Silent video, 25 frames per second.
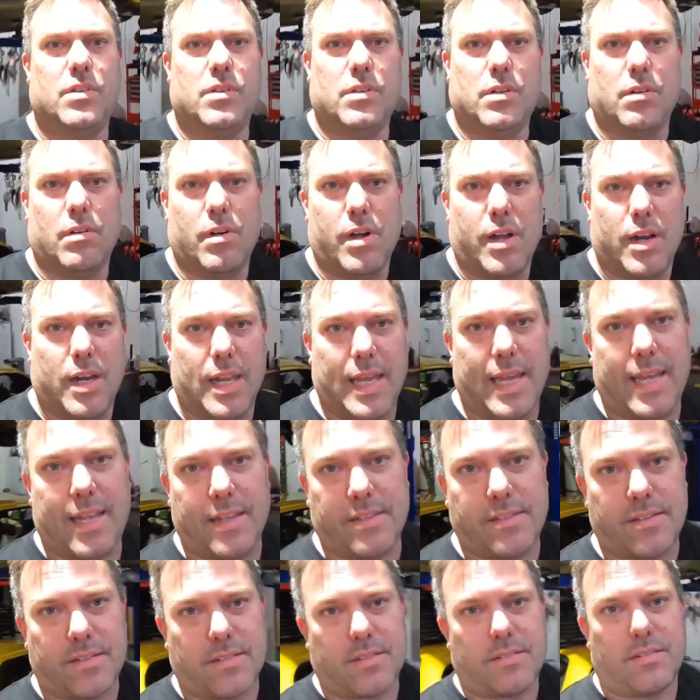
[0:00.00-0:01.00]
All right,
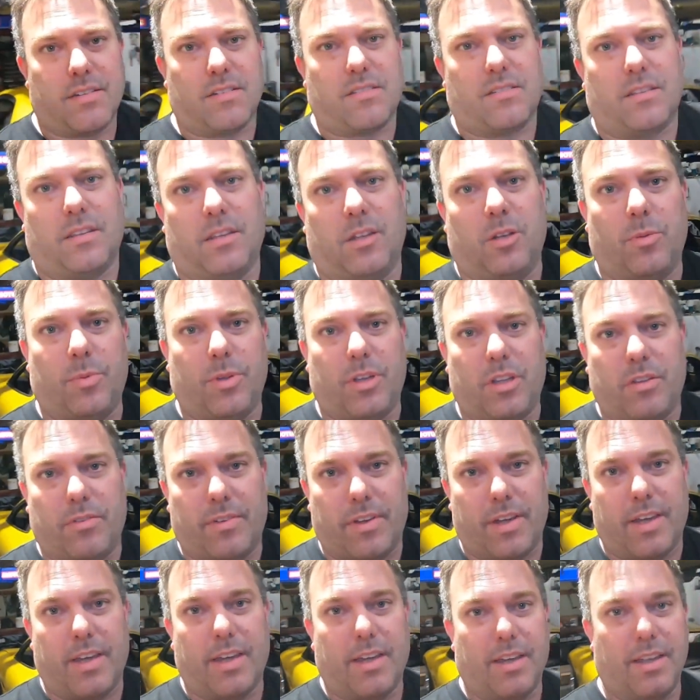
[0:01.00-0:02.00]
lads, just a little bit
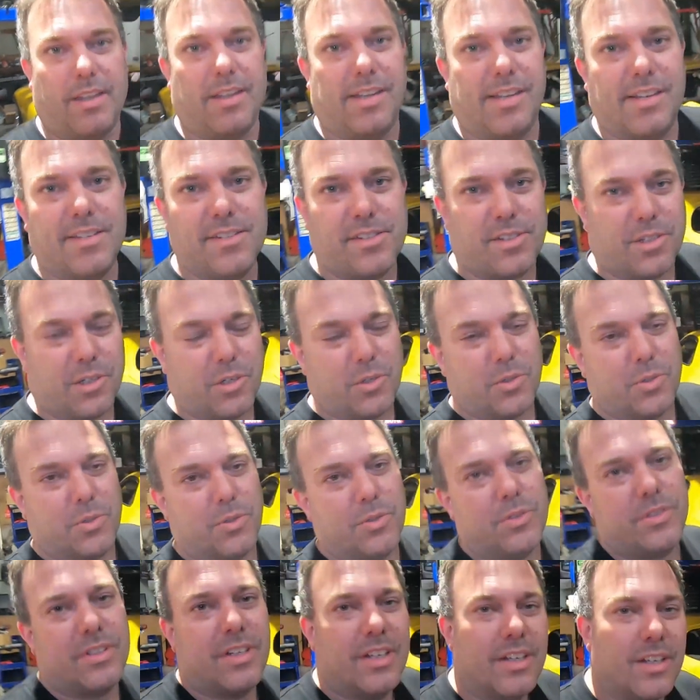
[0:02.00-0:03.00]
of a
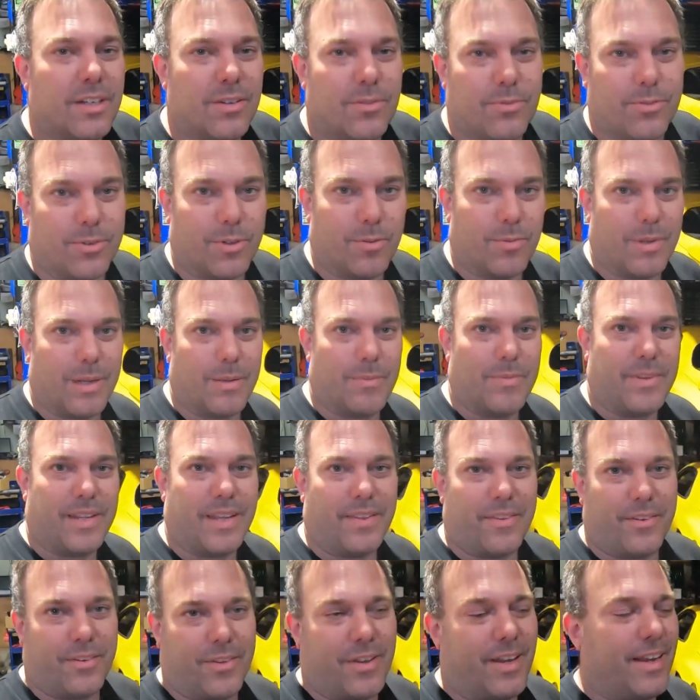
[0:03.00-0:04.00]
interlude from
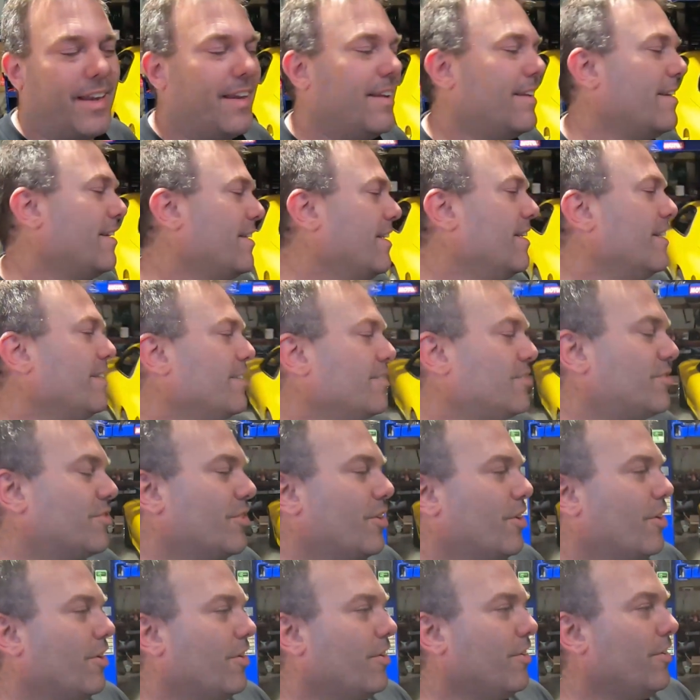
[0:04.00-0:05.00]
the other night.
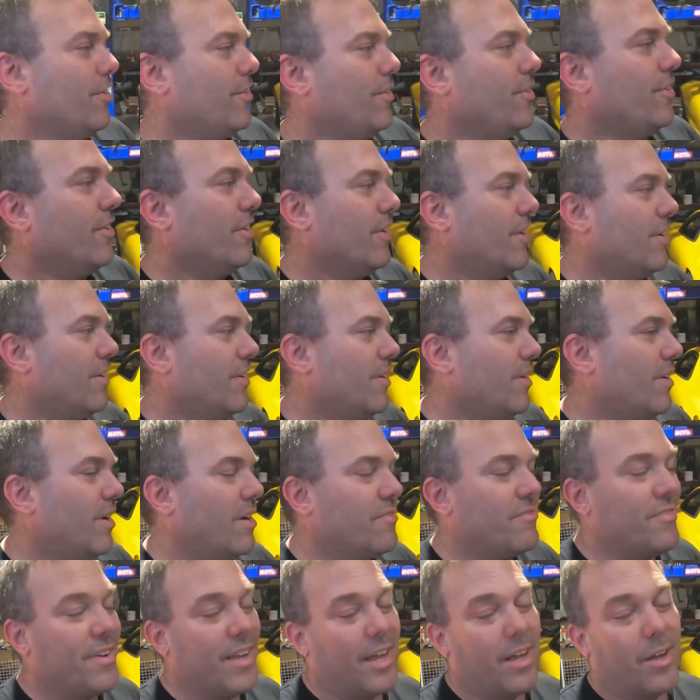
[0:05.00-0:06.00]
So
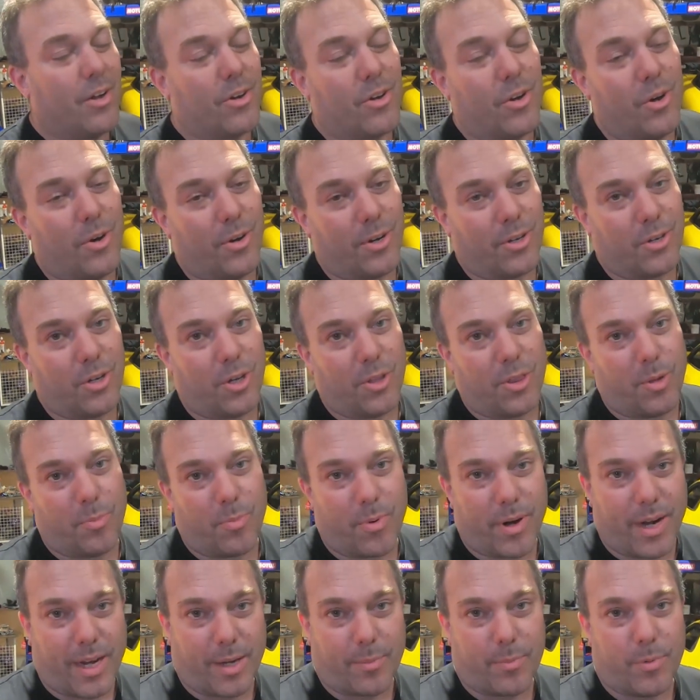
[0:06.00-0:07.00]
I've now gone and got the
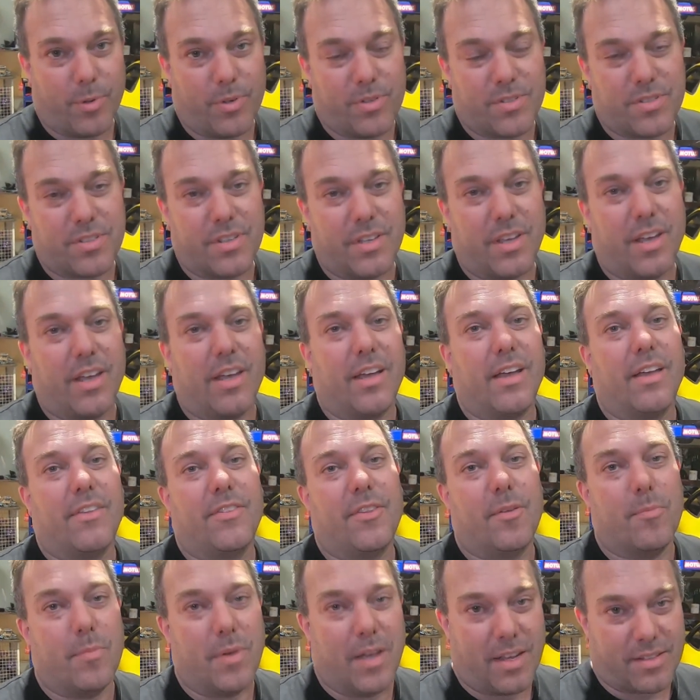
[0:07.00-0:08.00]
brake booster,
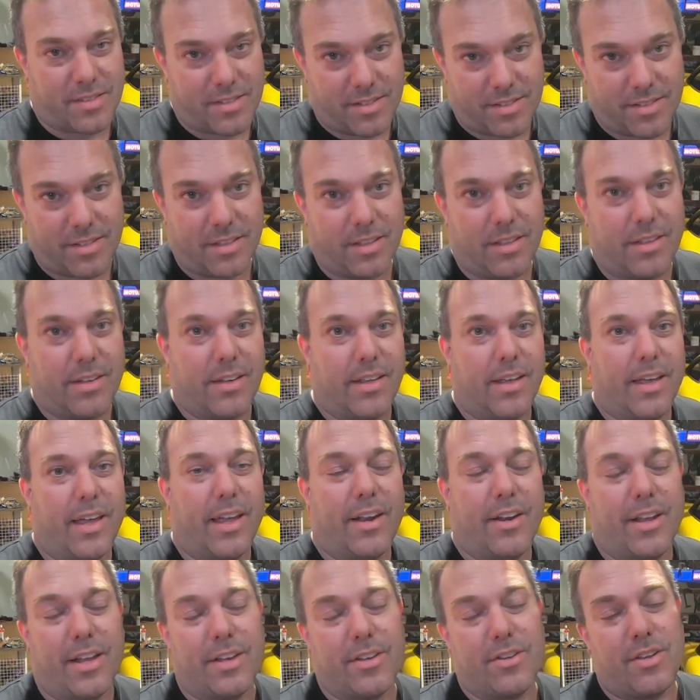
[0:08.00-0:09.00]
the master cylinder,
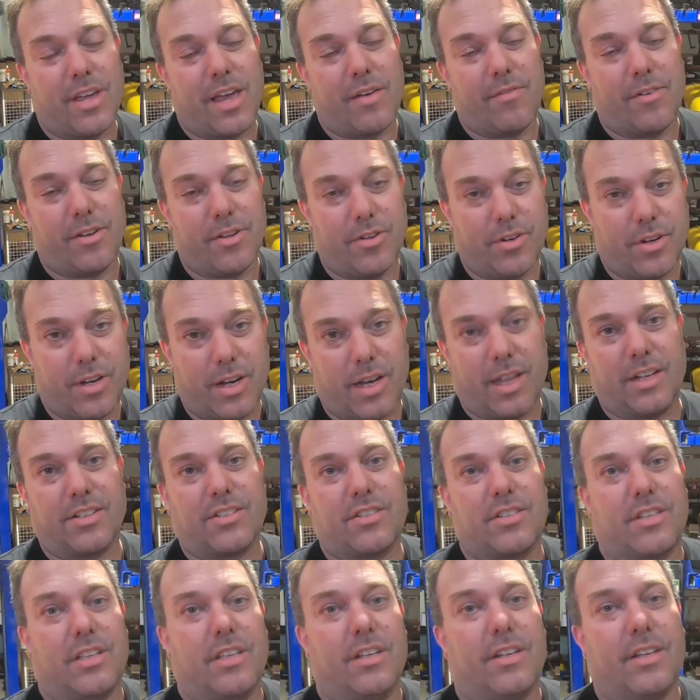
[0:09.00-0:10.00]
and I have a new
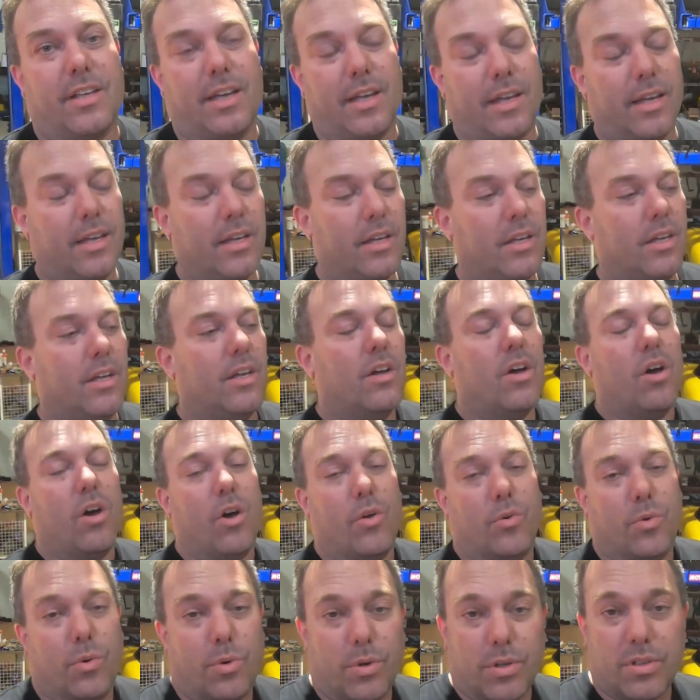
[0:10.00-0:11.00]
clutch cylinder
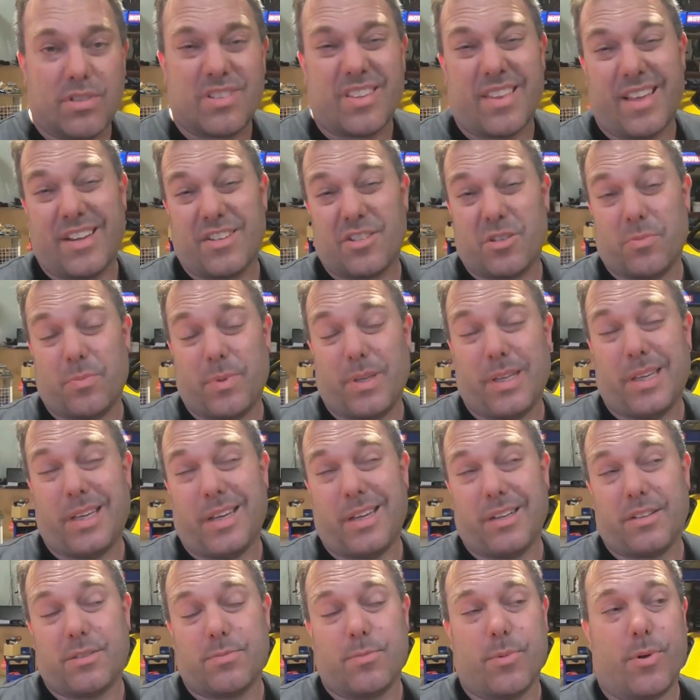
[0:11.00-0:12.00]
on order, so that should be
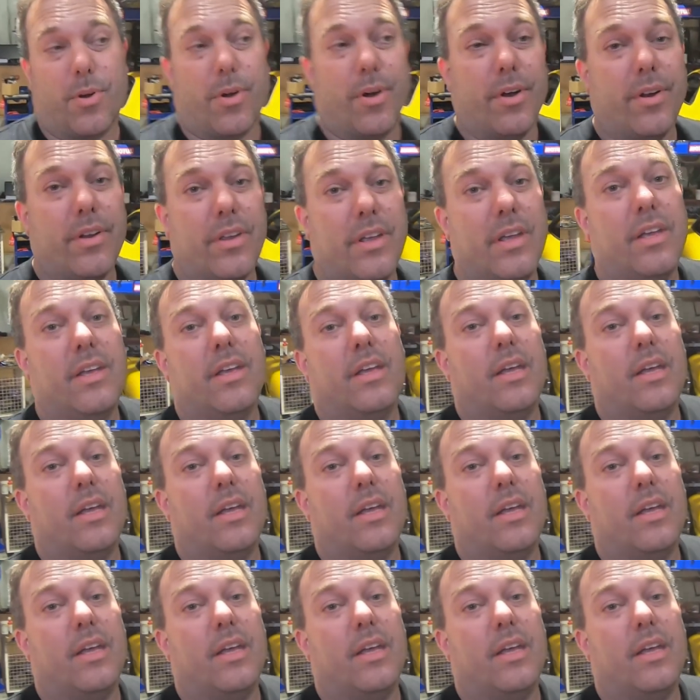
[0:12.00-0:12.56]
here tomorrow.